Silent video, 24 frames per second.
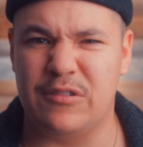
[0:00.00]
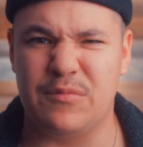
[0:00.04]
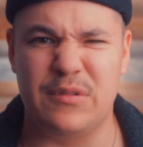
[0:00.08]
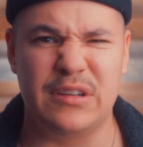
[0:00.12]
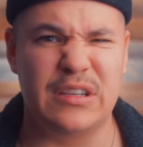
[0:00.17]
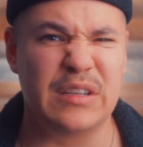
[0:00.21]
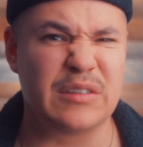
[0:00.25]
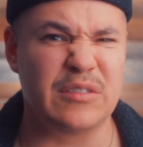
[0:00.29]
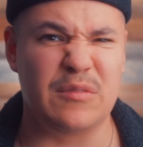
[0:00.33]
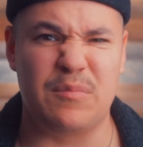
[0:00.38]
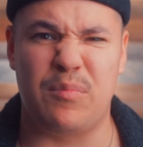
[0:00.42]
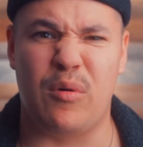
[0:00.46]

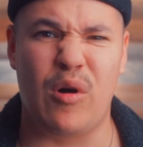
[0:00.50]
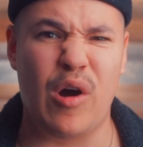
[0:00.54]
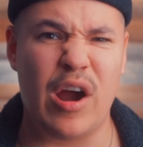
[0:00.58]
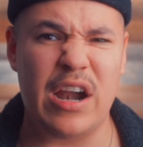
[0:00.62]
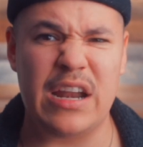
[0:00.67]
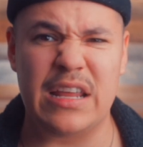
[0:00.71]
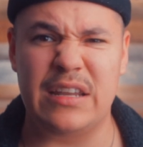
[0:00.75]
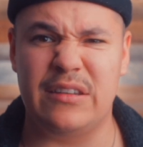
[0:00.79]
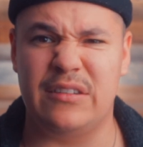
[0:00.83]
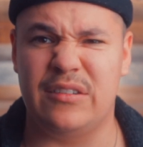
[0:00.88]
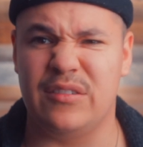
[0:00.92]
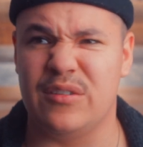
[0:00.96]

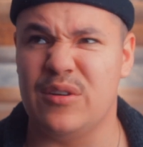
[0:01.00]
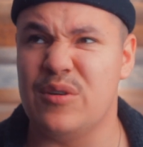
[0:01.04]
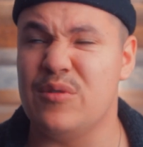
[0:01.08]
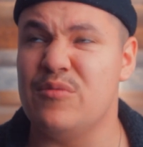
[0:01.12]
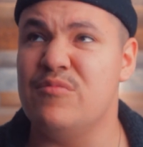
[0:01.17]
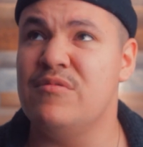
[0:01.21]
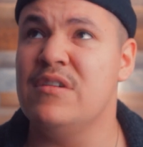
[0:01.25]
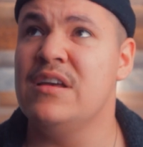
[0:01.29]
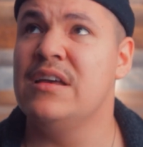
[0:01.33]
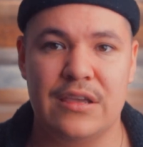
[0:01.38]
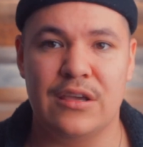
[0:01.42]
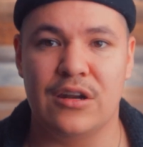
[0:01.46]
disappointed.
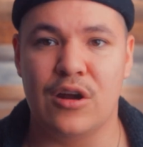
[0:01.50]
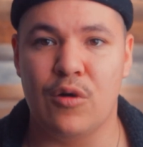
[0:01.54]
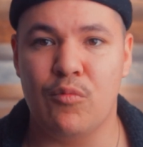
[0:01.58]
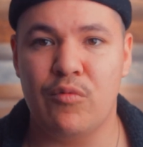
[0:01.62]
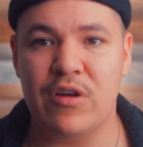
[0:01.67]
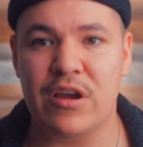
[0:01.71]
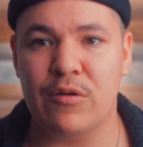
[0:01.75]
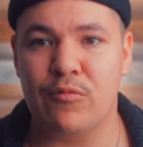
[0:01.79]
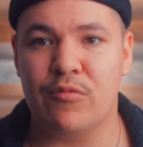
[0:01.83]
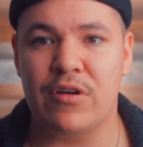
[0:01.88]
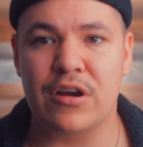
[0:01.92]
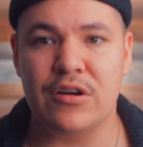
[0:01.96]

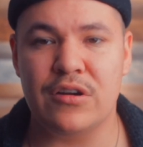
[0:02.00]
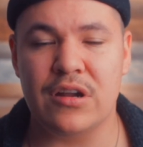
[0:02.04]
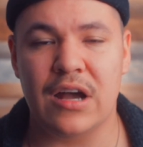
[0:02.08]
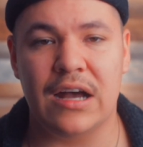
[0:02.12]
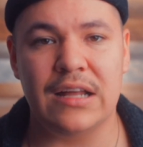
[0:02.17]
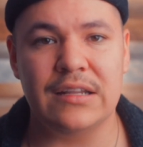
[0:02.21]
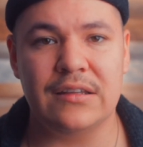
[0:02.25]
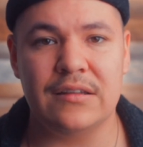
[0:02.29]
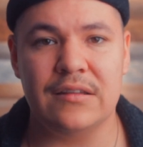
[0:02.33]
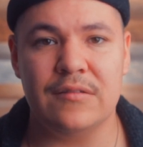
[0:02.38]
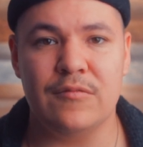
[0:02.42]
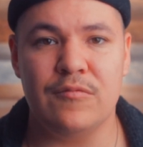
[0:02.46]
We're
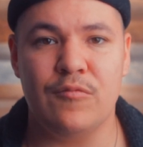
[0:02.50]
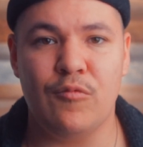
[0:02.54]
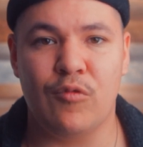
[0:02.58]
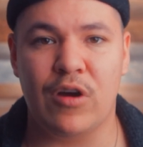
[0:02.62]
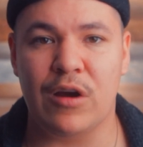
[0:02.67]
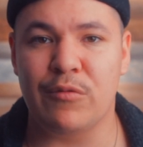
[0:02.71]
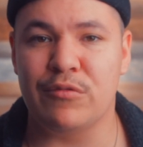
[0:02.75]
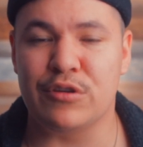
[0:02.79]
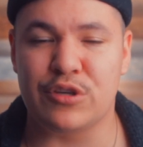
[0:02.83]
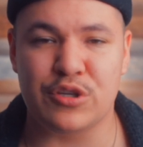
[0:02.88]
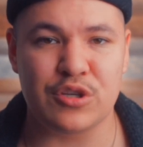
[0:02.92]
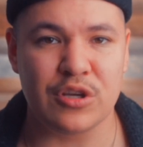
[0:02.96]
not
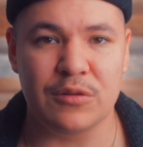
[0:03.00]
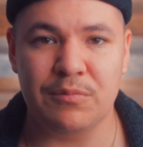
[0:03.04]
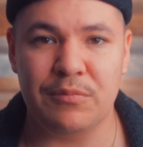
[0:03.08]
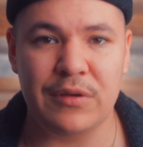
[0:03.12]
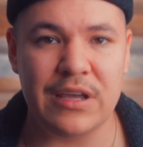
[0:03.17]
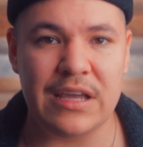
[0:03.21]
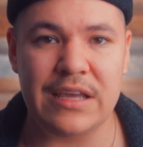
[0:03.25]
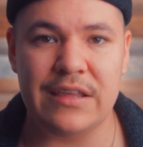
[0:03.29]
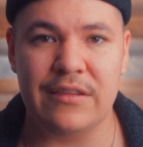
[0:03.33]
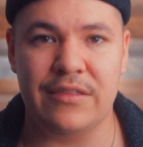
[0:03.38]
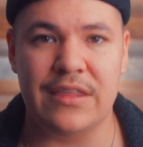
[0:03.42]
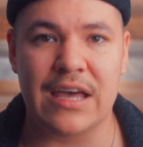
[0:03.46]
where we should
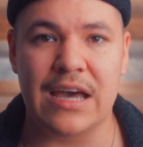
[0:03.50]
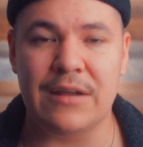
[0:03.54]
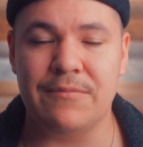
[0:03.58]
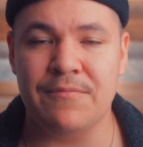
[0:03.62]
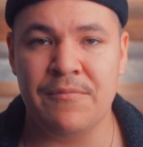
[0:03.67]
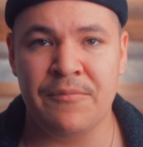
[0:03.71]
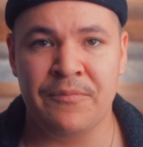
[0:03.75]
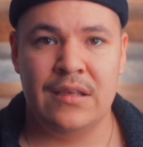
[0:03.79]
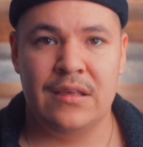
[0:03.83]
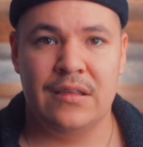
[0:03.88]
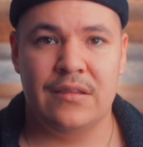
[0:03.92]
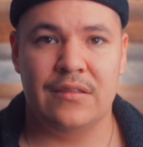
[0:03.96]
be. That
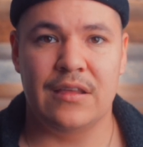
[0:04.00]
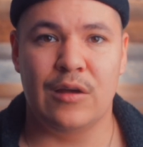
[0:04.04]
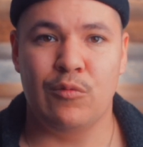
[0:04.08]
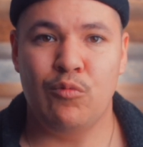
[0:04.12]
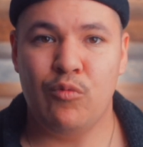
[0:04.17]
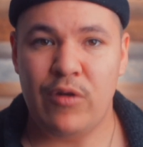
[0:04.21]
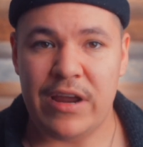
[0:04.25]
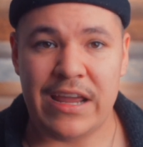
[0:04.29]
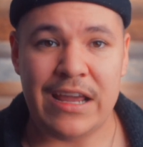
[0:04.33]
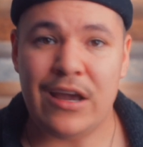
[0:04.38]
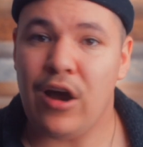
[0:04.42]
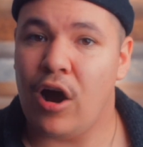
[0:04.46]

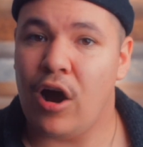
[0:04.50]
we